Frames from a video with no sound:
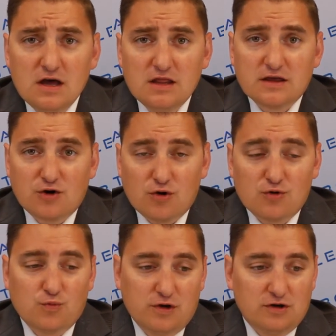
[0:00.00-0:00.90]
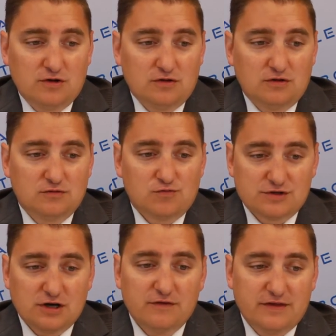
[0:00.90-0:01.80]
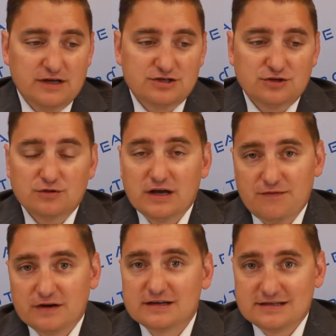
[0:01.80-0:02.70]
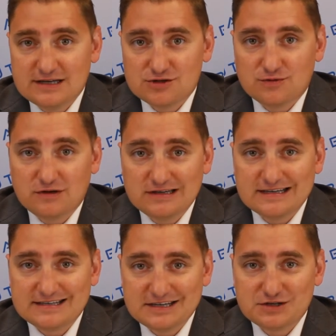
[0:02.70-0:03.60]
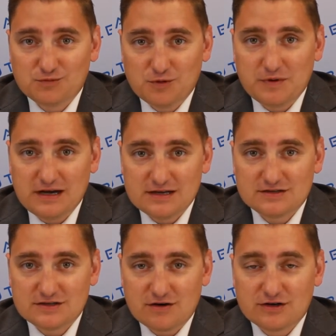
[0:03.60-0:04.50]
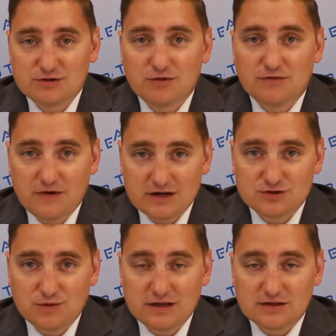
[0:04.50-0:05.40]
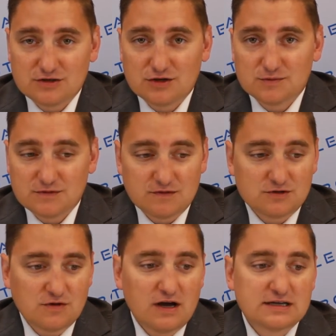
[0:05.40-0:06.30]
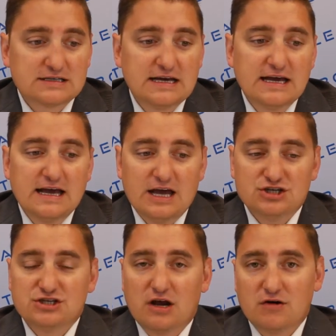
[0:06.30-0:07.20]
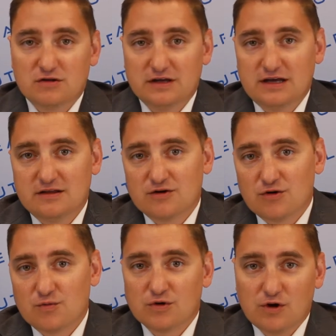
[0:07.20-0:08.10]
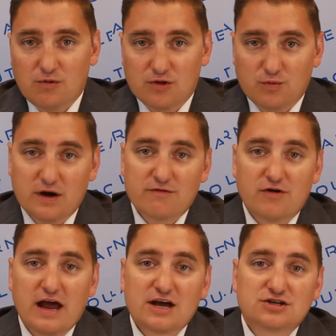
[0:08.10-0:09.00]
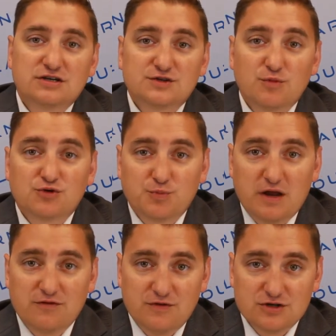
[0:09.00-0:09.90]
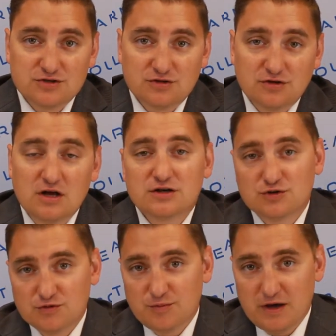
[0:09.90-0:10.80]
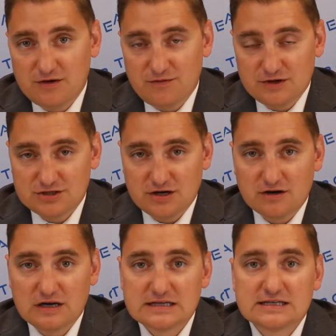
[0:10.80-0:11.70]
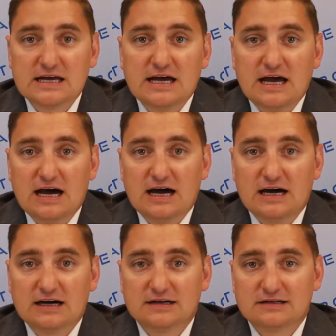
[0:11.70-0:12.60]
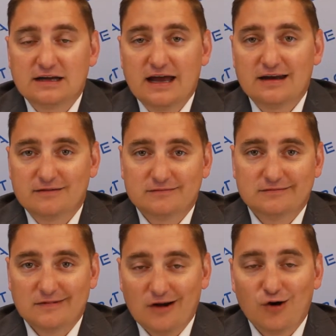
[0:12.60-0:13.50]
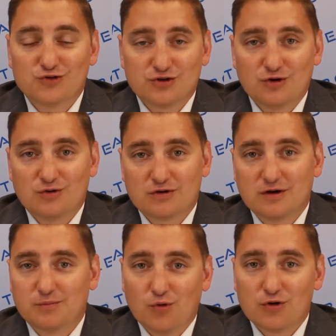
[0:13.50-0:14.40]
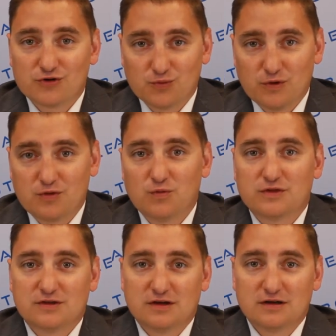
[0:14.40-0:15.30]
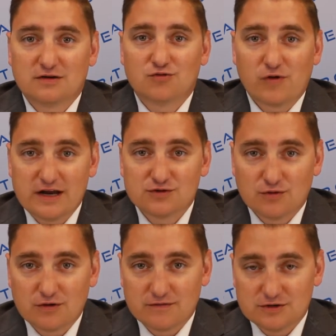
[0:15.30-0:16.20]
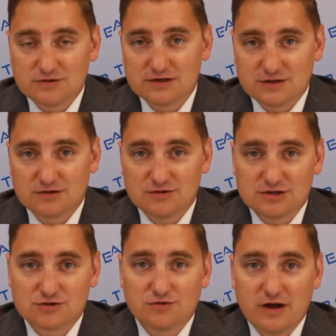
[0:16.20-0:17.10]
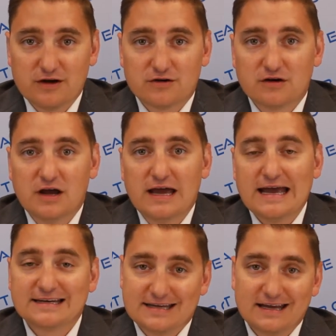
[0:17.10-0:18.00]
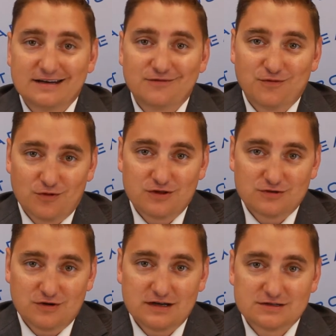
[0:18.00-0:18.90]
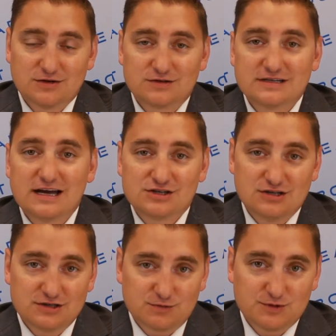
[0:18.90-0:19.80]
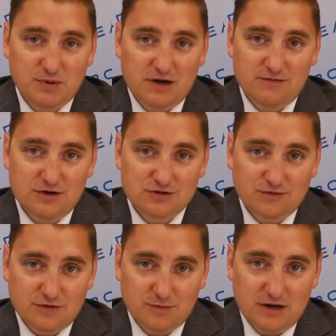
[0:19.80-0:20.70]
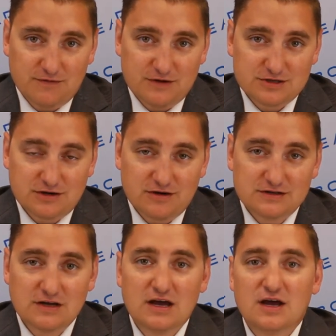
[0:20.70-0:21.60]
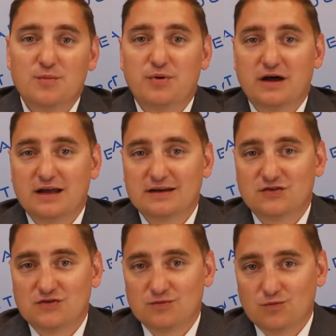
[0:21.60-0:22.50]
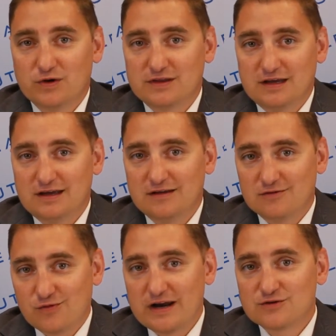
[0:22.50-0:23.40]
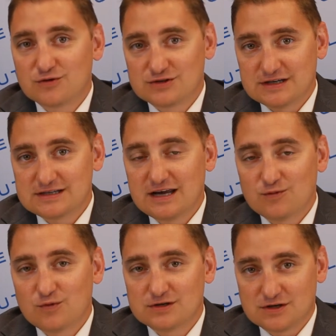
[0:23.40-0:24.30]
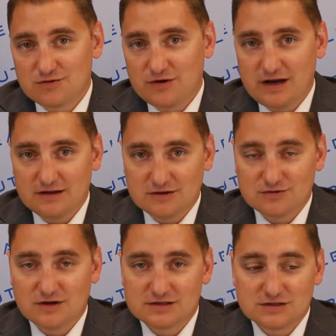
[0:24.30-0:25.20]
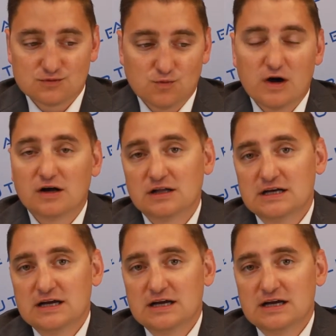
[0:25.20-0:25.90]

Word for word: The court will resolve the issue if a decision, decision would be necessary to effectuate the terms of the trust. And generally, the court will go with whatever action is most beneficial to the beneficiaries uh, and also comports with what the grantor of the trust, the trust creator, intended for the trust. So it's not just what's beneficial for the beneficiaries, but it's what the grantor's intent was in creating the trust as well